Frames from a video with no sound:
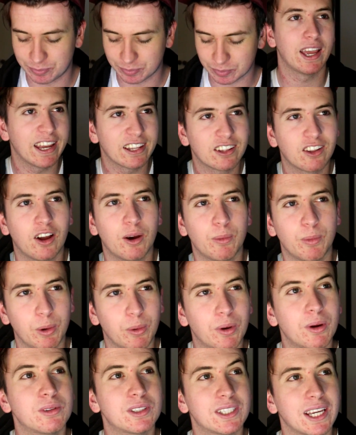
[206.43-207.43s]
Headline we
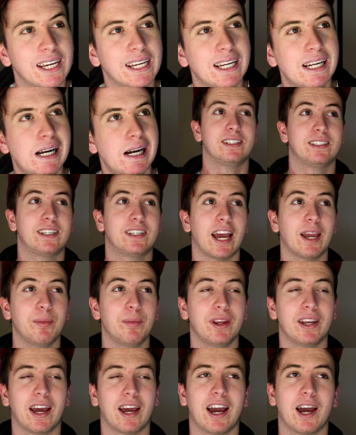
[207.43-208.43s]
will see:
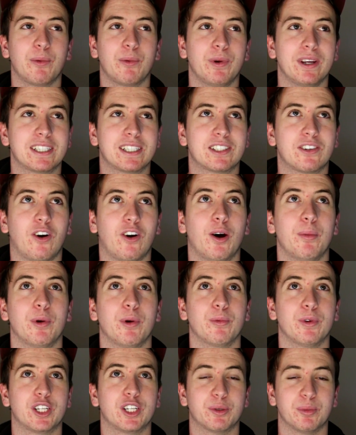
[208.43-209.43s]
Damien Hardwick's time
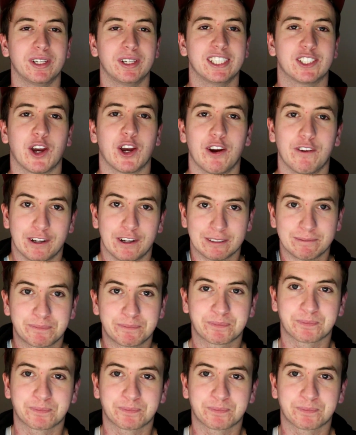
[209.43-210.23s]
at Richmond is over.